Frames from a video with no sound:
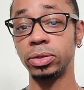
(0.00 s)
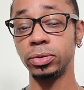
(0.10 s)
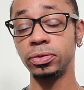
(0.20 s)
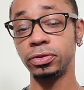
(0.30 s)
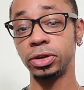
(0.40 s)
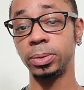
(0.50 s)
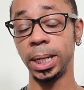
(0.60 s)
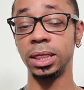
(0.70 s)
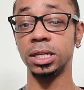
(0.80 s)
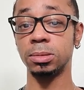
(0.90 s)
through for you
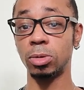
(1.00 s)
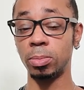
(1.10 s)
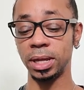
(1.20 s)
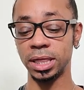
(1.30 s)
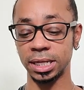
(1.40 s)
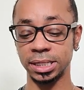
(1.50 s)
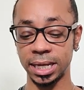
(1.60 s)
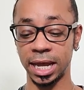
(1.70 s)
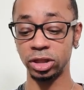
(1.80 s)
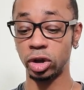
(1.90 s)
in this moment that's
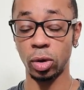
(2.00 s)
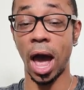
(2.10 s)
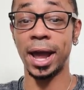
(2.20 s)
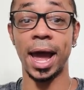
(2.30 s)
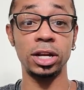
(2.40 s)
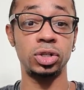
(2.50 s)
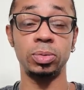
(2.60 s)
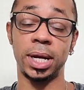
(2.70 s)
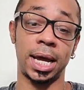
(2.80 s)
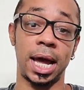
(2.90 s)
saying, look, I got to do
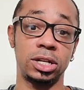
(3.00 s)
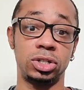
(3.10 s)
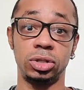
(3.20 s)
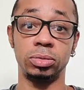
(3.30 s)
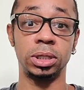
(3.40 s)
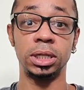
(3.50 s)
what I got to do.